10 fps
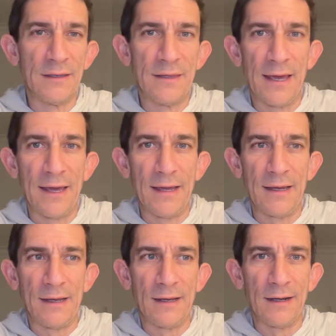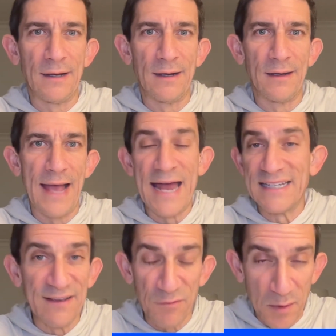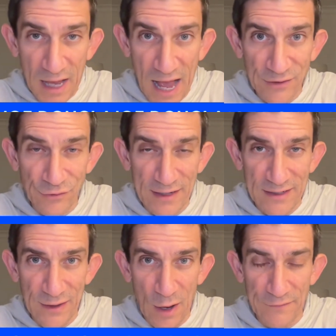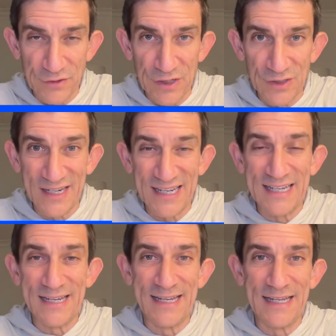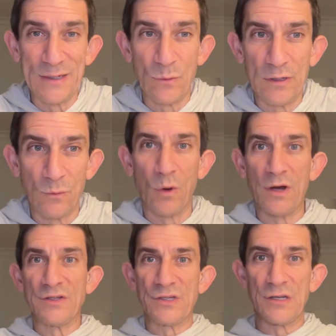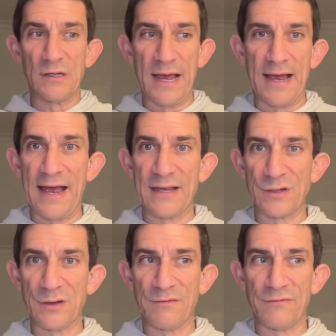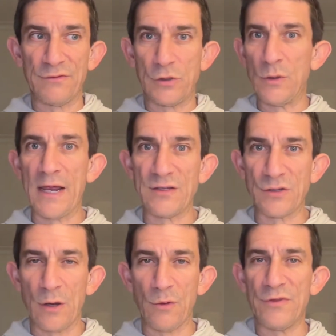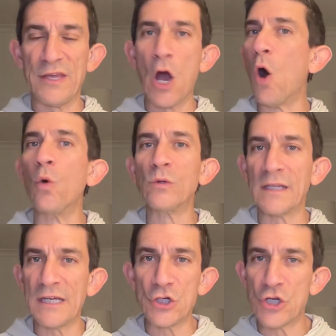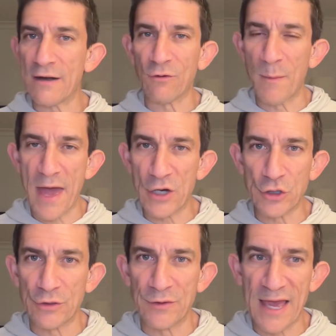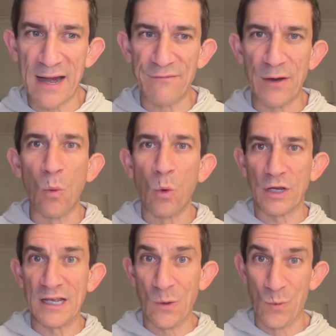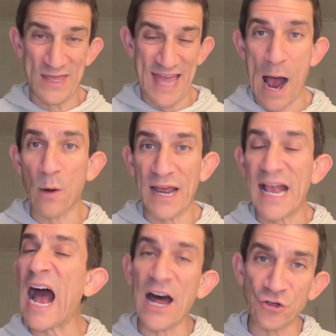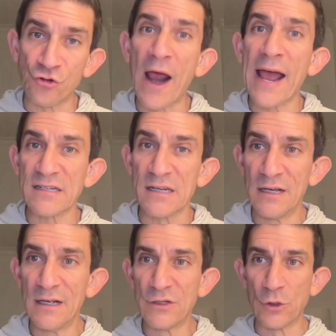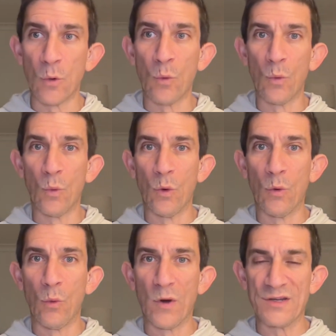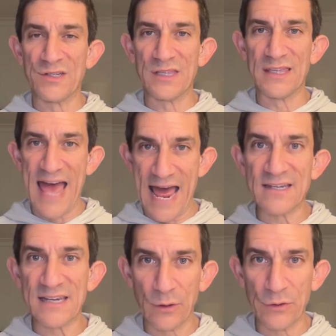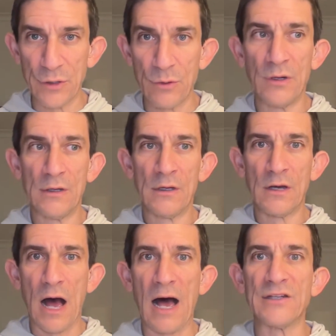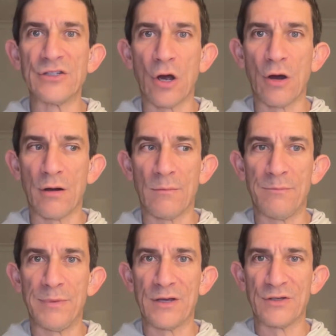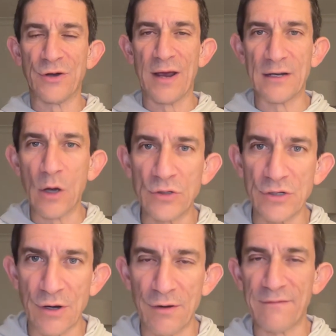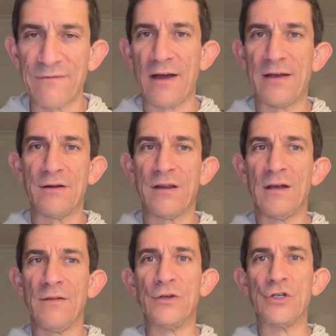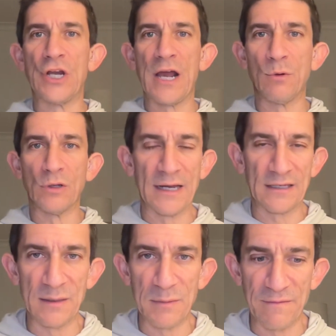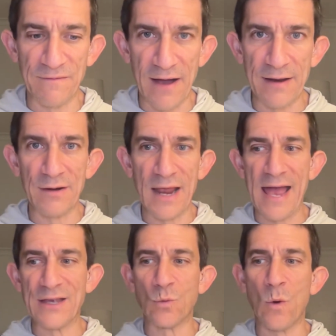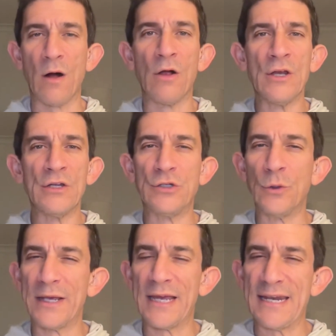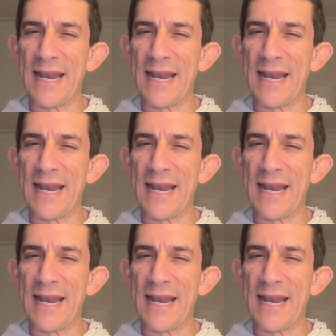They hadn't given him a contract in the offseason. He was, as of 2 days ago, the only general manager in the NFL working without a contract. So what does that tell you? Odds are, because your head coach is already fired, the GM will likely be fired as well. Doing it